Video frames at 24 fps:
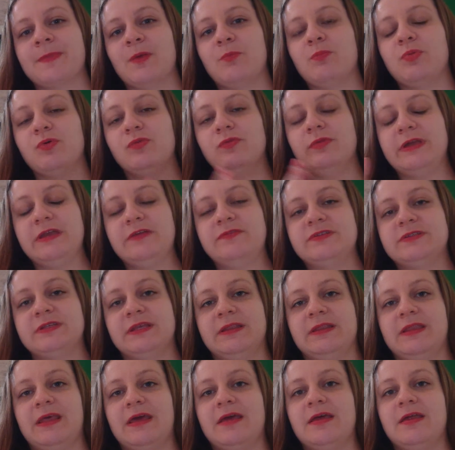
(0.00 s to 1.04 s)
beliefs
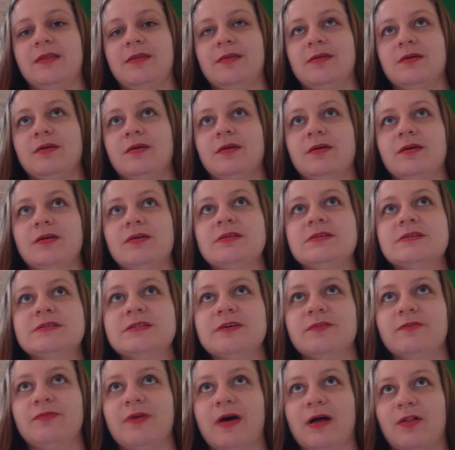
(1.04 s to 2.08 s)
that then
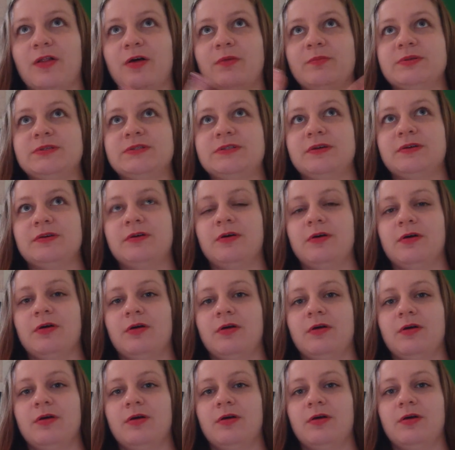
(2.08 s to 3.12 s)
developed
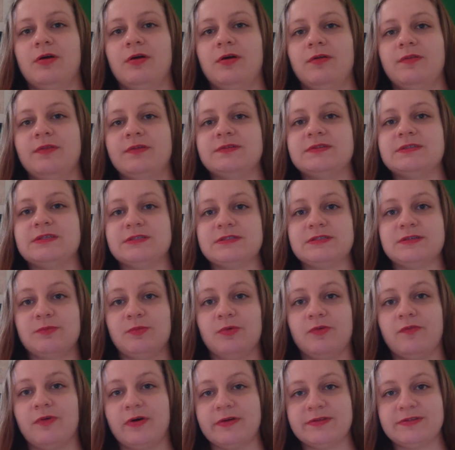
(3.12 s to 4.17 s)
the system
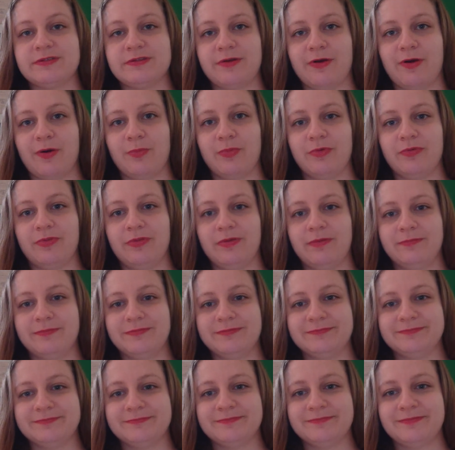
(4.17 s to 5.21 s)
of osteopathy.
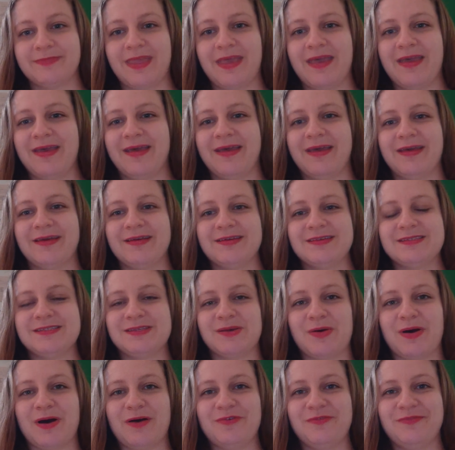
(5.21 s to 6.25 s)
So
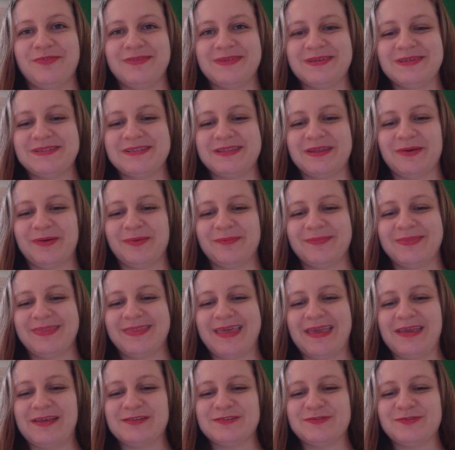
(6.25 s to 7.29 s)
I'll finish there.
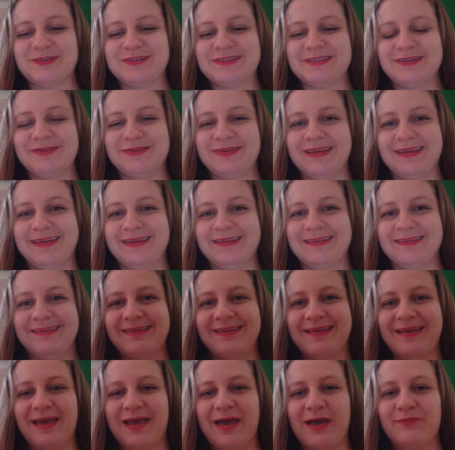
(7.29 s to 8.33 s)
Thanks for tuning.
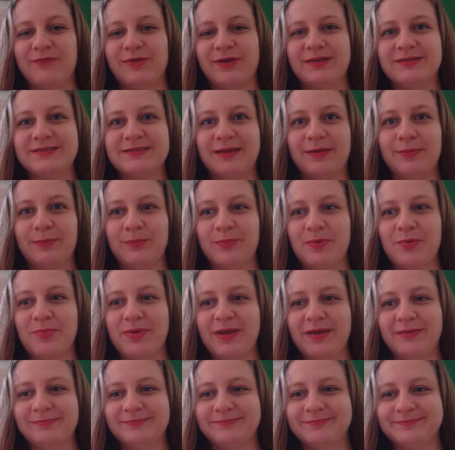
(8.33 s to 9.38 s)
Have a good day. Bye
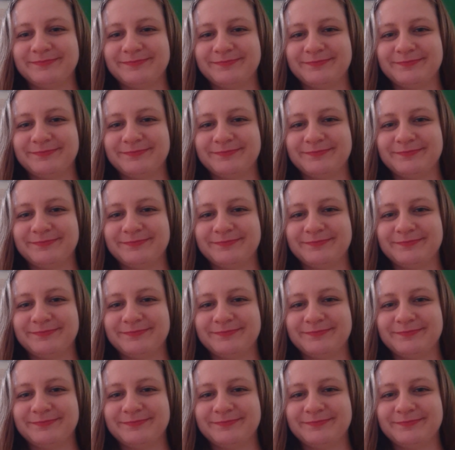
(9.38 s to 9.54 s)
bye.